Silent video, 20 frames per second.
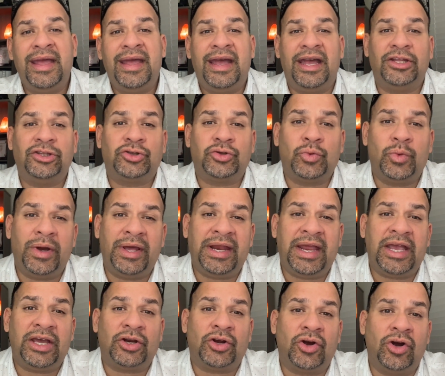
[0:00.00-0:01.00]
and
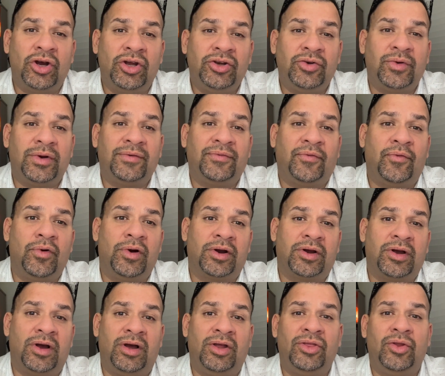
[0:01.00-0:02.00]
2800 for a
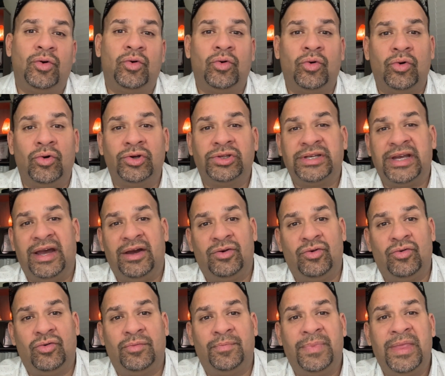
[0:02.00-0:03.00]
condo or
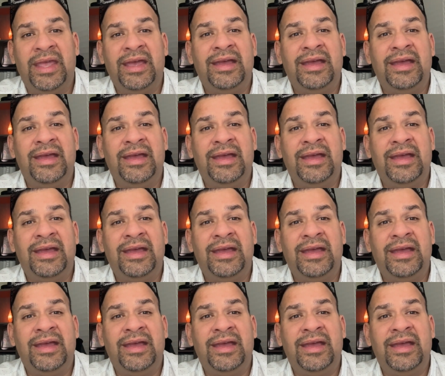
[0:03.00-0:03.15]
townhome